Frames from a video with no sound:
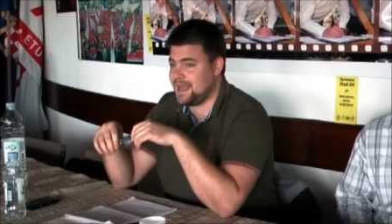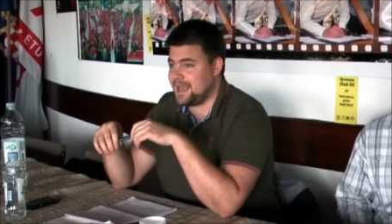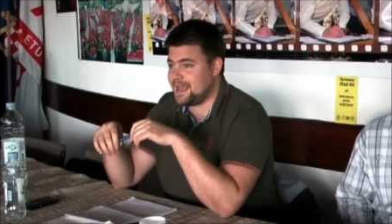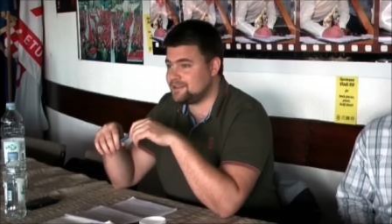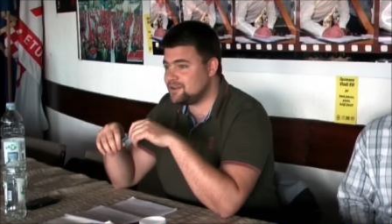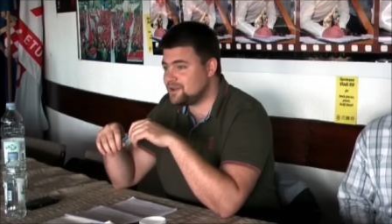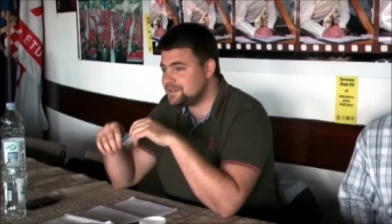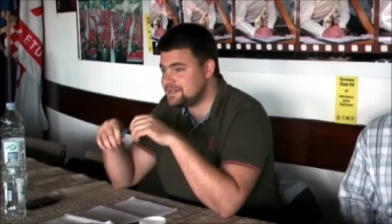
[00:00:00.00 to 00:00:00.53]

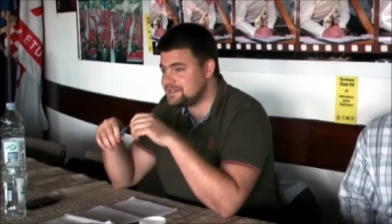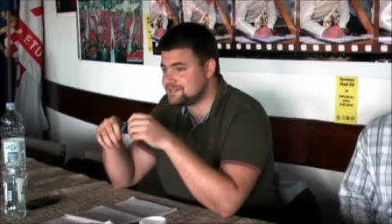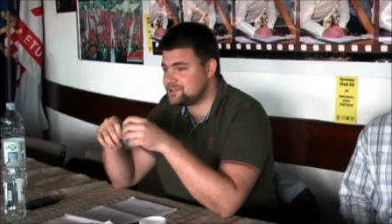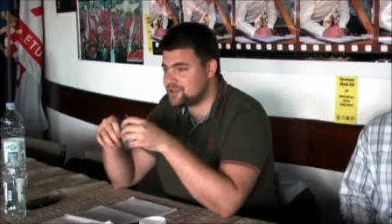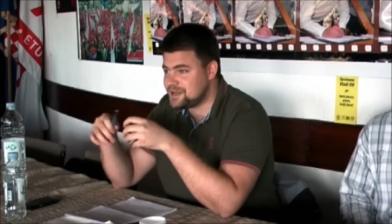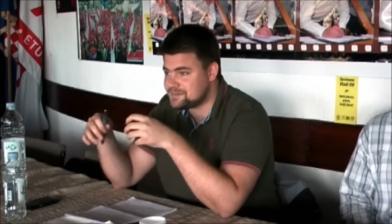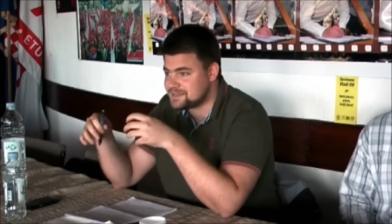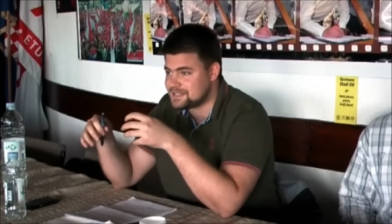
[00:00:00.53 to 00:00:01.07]
And all these
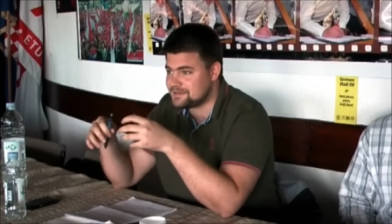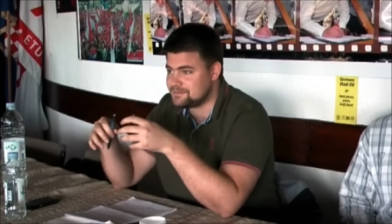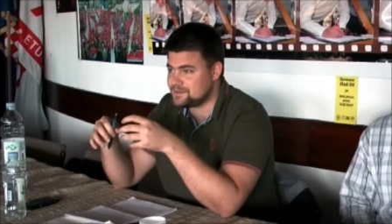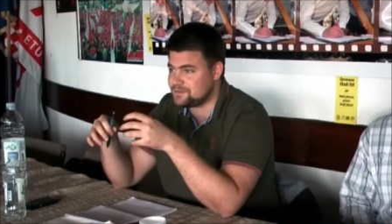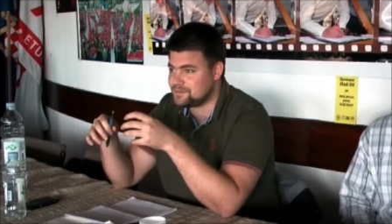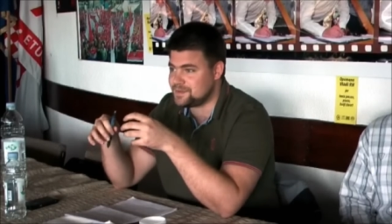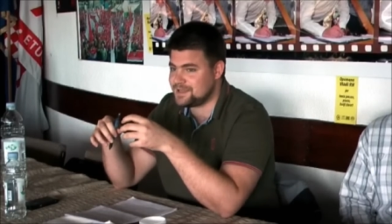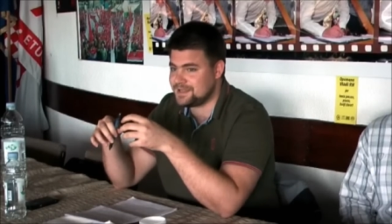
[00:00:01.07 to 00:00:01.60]
dreams seem
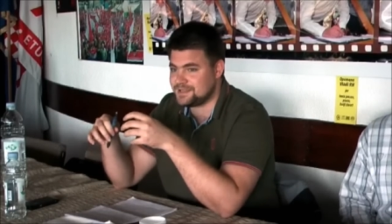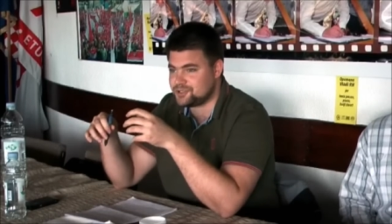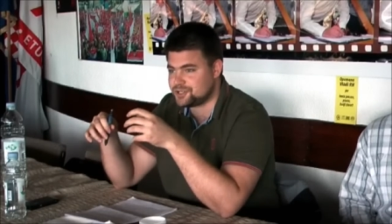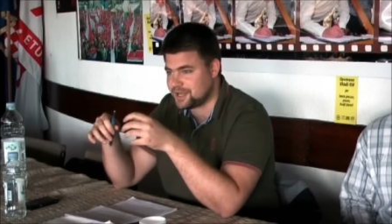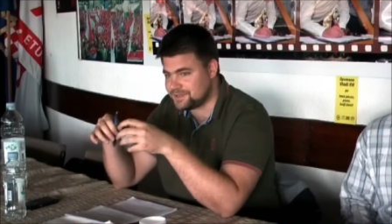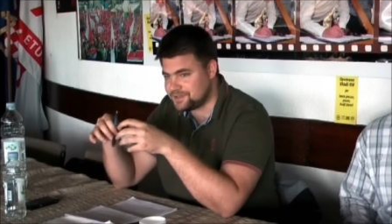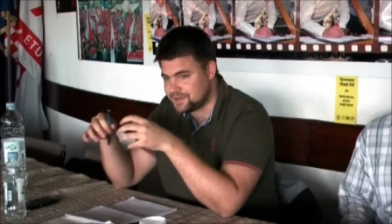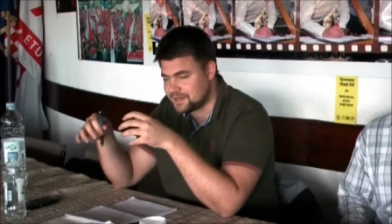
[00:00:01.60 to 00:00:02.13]
to be
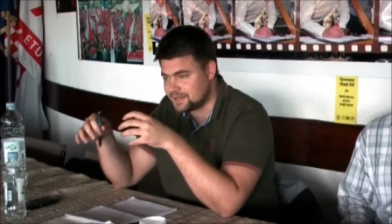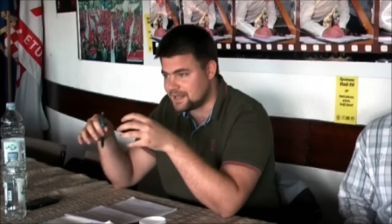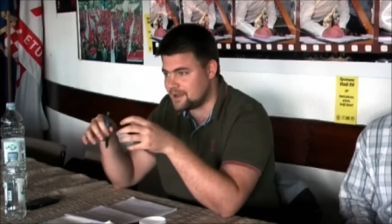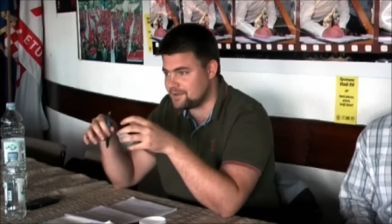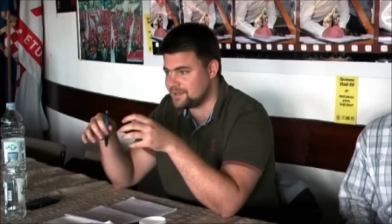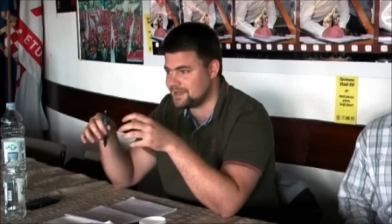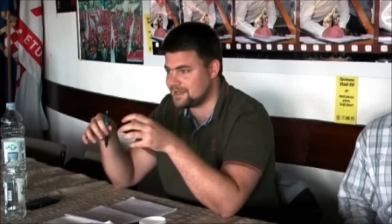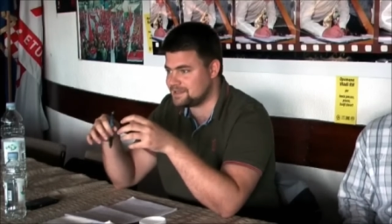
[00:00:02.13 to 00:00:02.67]
shattering
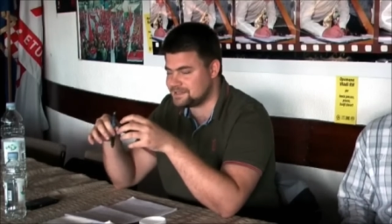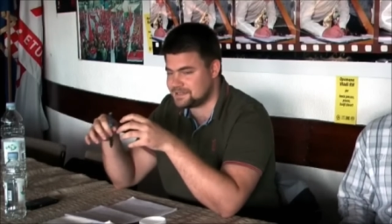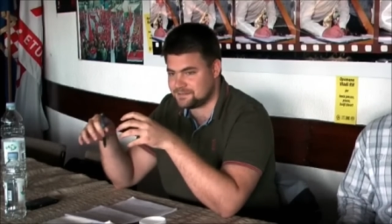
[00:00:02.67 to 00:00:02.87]
nowadays,